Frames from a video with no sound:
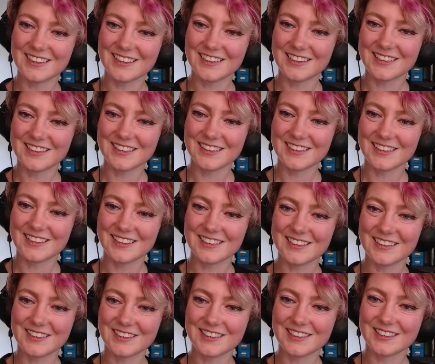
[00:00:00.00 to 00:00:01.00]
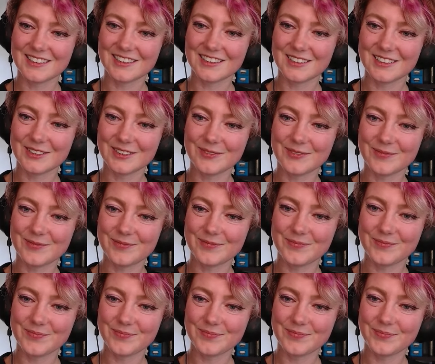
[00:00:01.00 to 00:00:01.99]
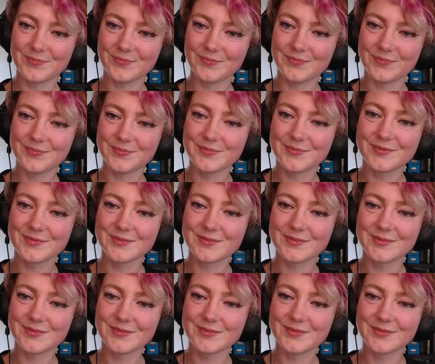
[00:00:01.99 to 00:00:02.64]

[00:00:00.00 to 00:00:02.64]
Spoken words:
(silent)